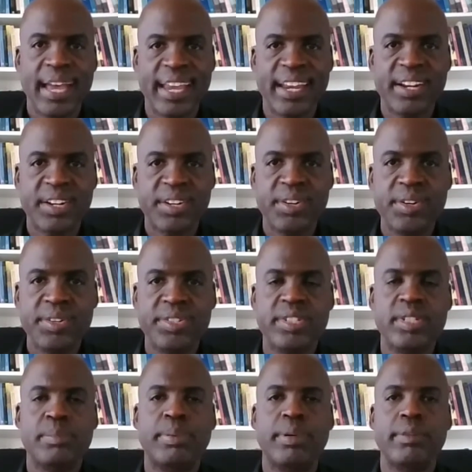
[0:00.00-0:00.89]
I
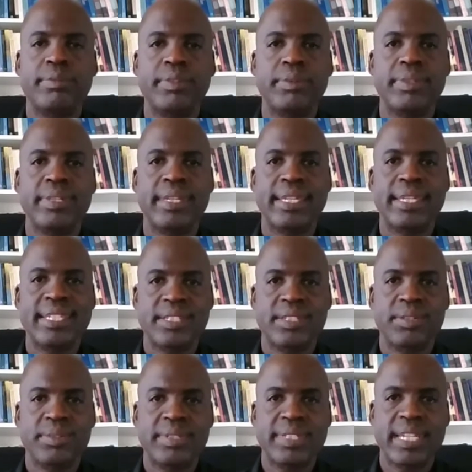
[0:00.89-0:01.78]
encourage you to preview the
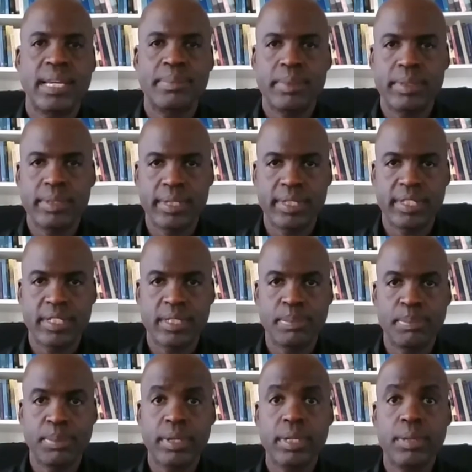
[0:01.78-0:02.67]
additional chapters in
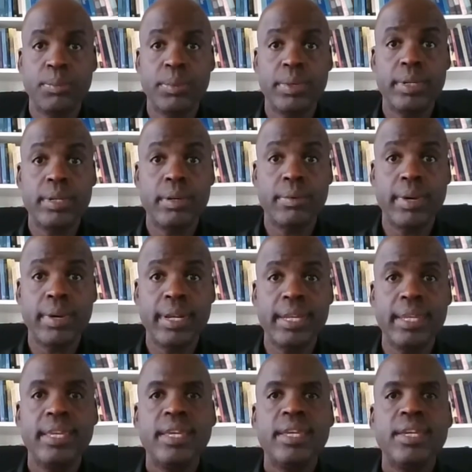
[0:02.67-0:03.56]
this book, and when you're
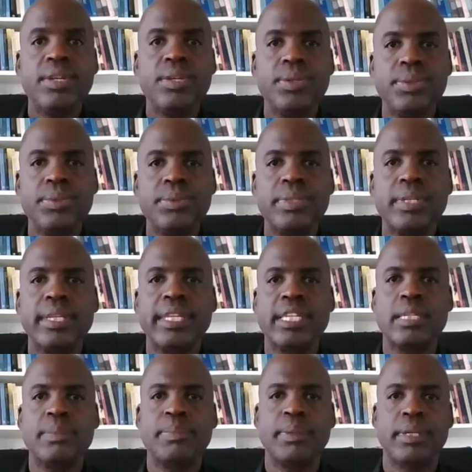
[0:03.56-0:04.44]
ready, use the
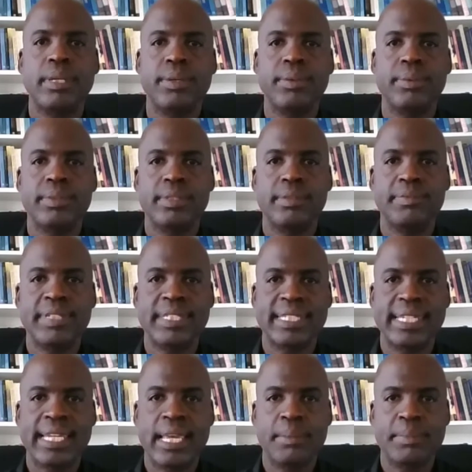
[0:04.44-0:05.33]
links below to
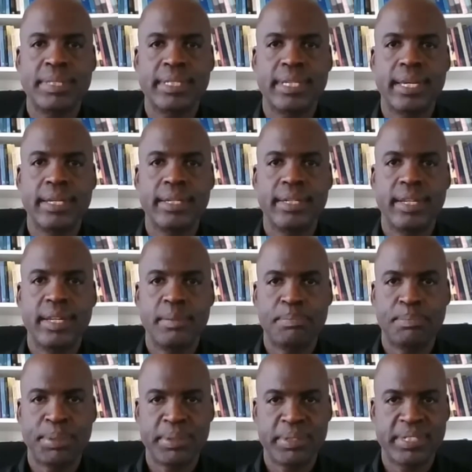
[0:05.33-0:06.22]
visit Amazon
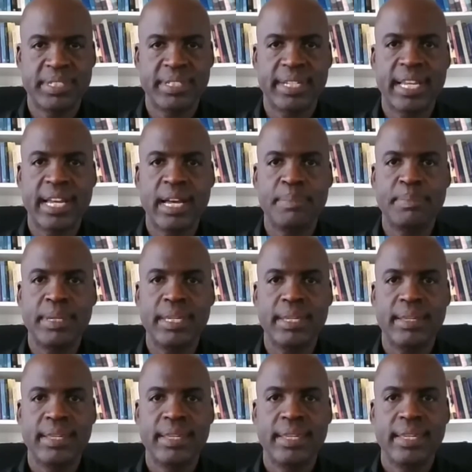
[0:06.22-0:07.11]
and purchase a
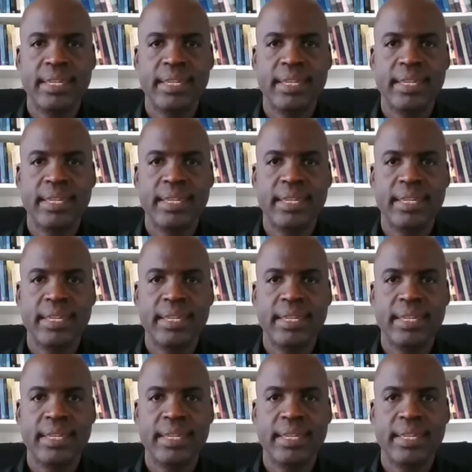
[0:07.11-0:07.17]
copy.